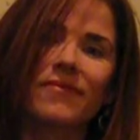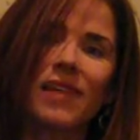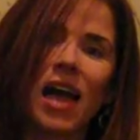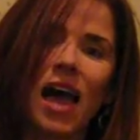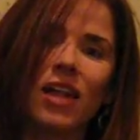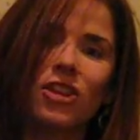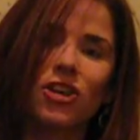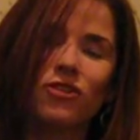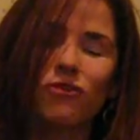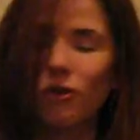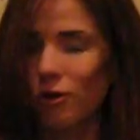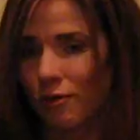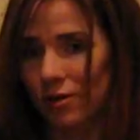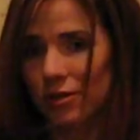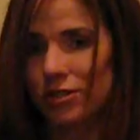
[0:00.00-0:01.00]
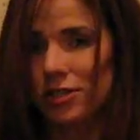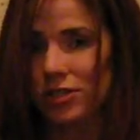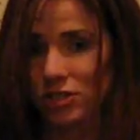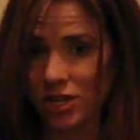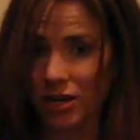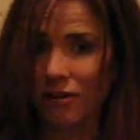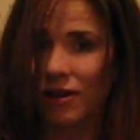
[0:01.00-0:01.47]
I look forward to
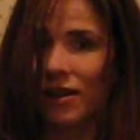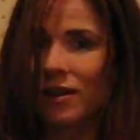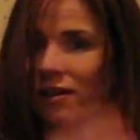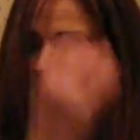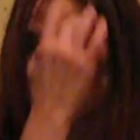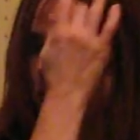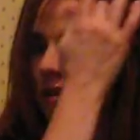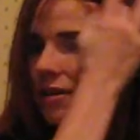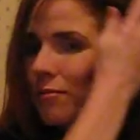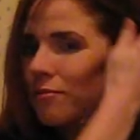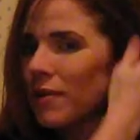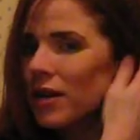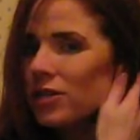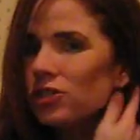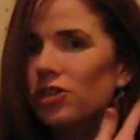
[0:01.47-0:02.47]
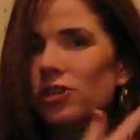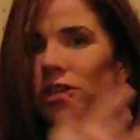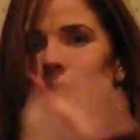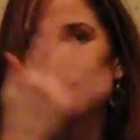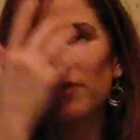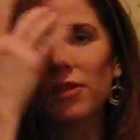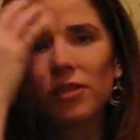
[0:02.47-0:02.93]
sharing my
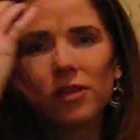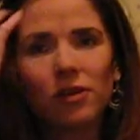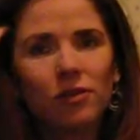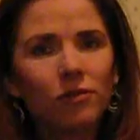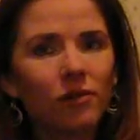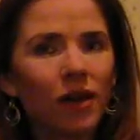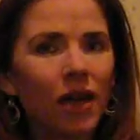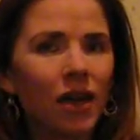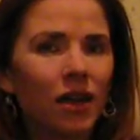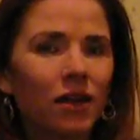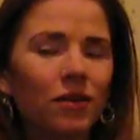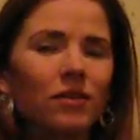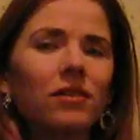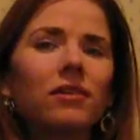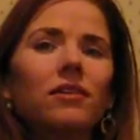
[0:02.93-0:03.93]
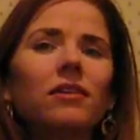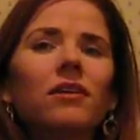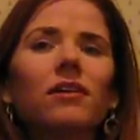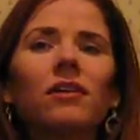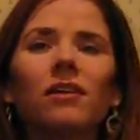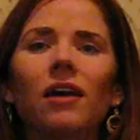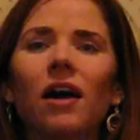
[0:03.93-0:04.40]
journey with you and
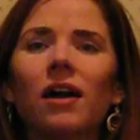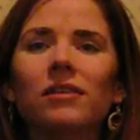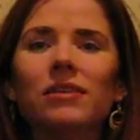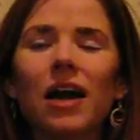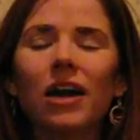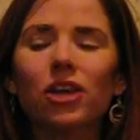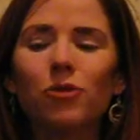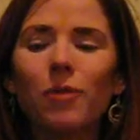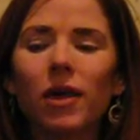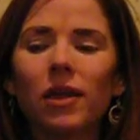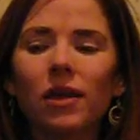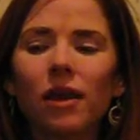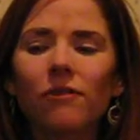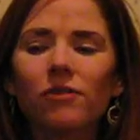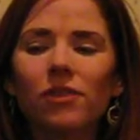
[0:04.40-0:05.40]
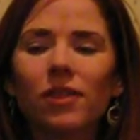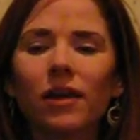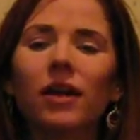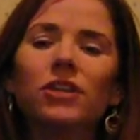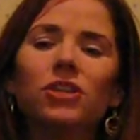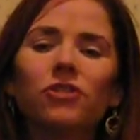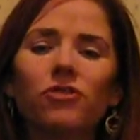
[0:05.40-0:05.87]
documenting everything
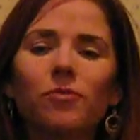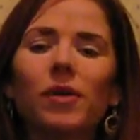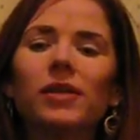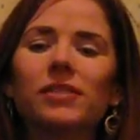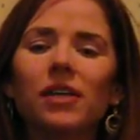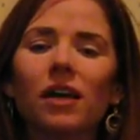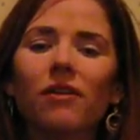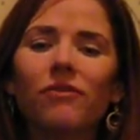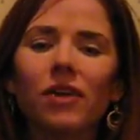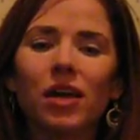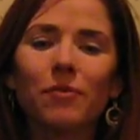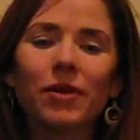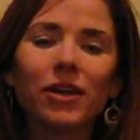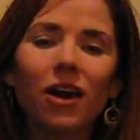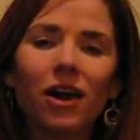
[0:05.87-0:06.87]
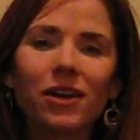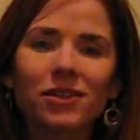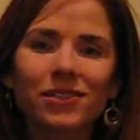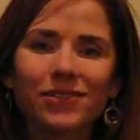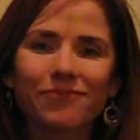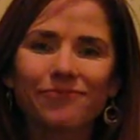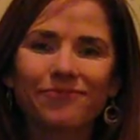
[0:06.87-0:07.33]
I do for myself and my
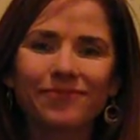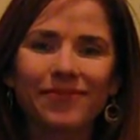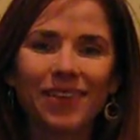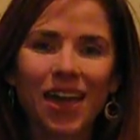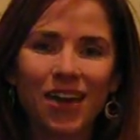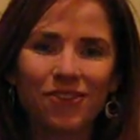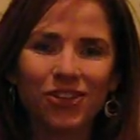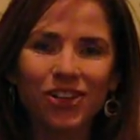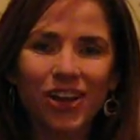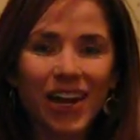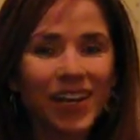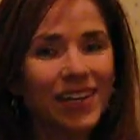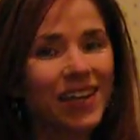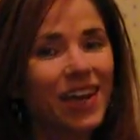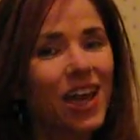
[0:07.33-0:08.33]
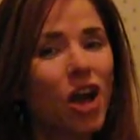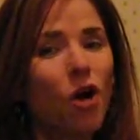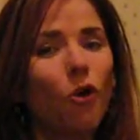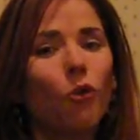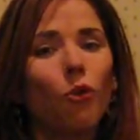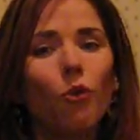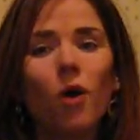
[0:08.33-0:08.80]
dogs. Have a great,
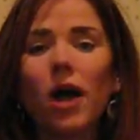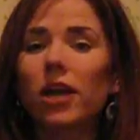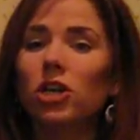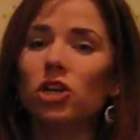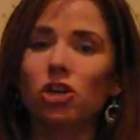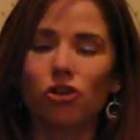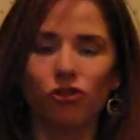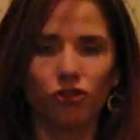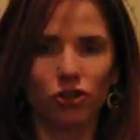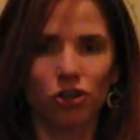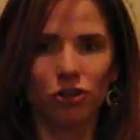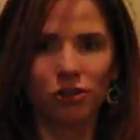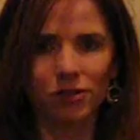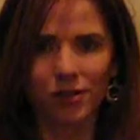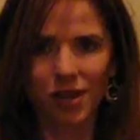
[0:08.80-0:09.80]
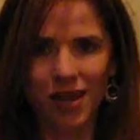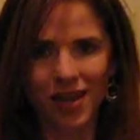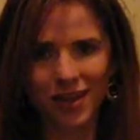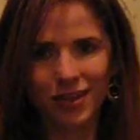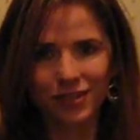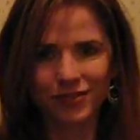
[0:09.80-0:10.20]
wonderful day.